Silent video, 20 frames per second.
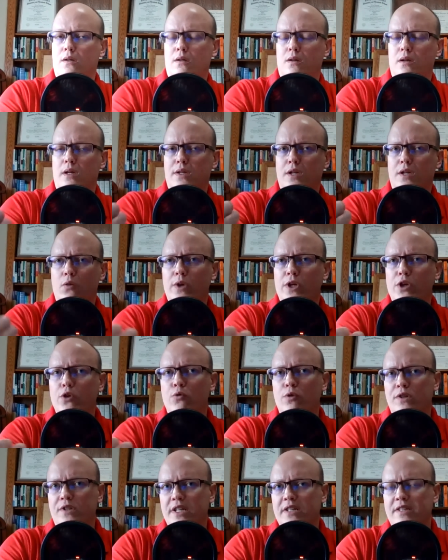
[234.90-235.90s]
And so when you
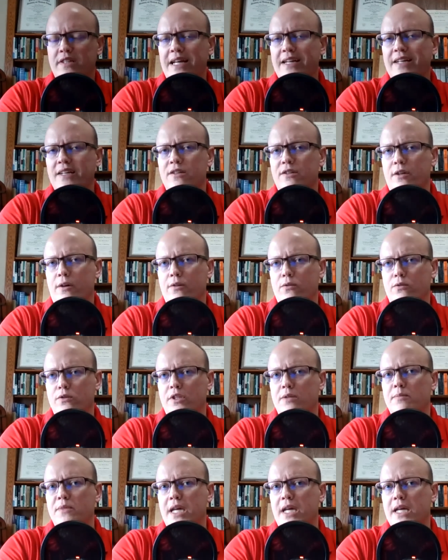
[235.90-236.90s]
resist that internal
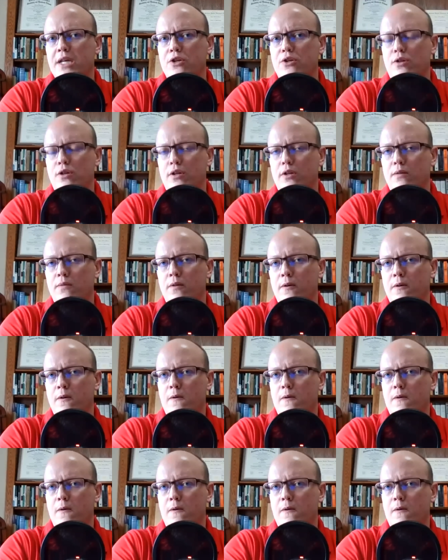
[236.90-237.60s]
temptation,